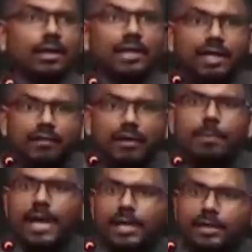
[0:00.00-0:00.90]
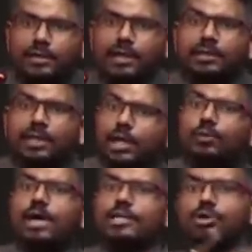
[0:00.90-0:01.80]
give up anything that
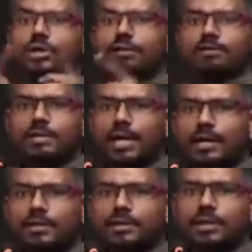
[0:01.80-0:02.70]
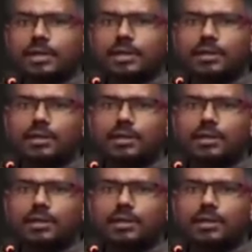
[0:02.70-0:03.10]
requires you to give up the identity,